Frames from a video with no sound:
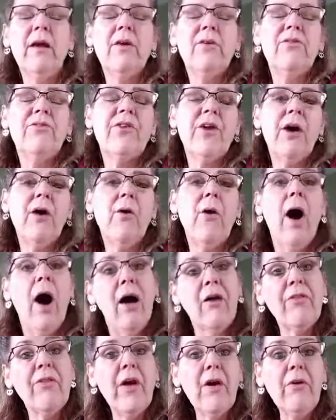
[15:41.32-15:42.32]
So
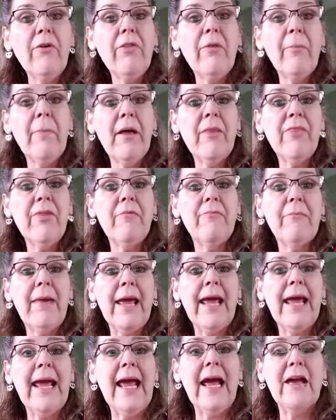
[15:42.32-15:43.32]
although the month of
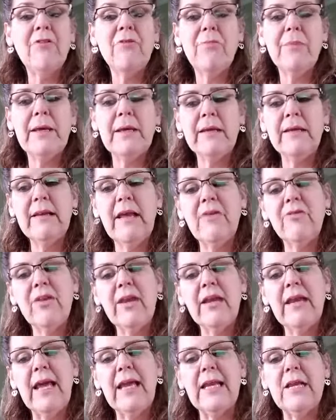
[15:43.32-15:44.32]
May has been
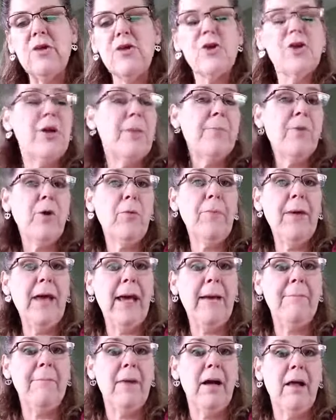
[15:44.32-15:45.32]
designated Chip Your
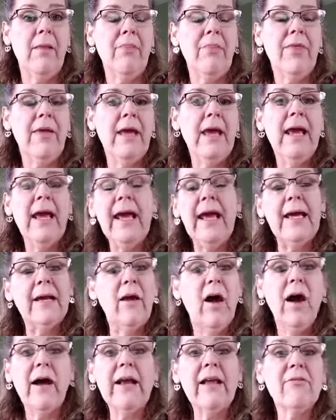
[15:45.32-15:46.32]
Pet Month, and
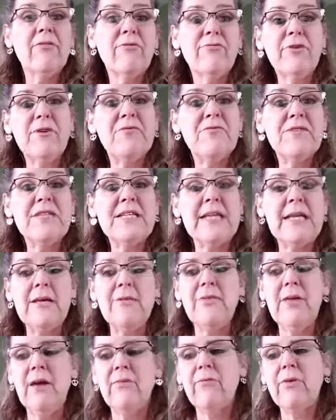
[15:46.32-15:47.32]
August
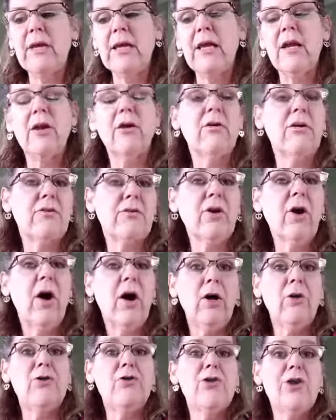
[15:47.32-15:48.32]
15th every year is
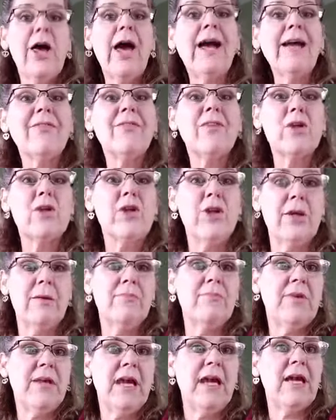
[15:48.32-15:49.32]
called Check the
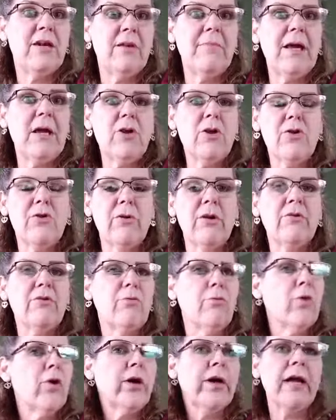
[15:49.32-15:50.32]
Chip Day to make sure
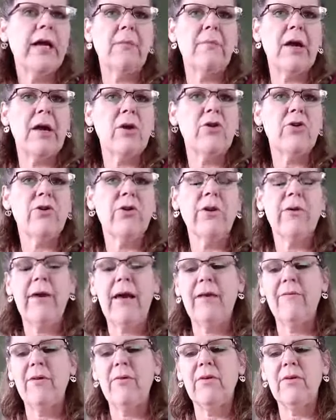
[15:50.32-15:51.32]
it's working, make sure you
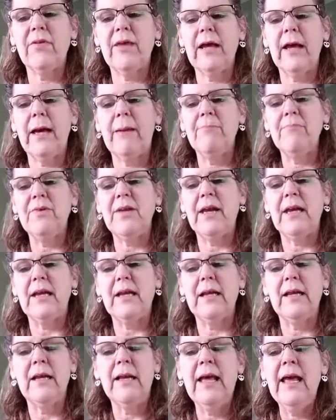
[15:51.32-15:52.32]
have everything
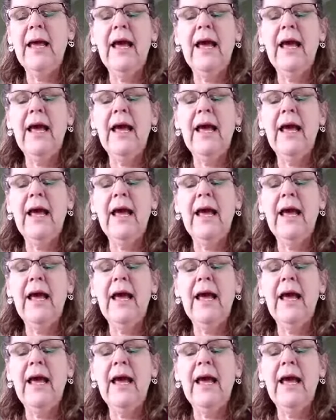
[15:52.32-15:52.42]
updated,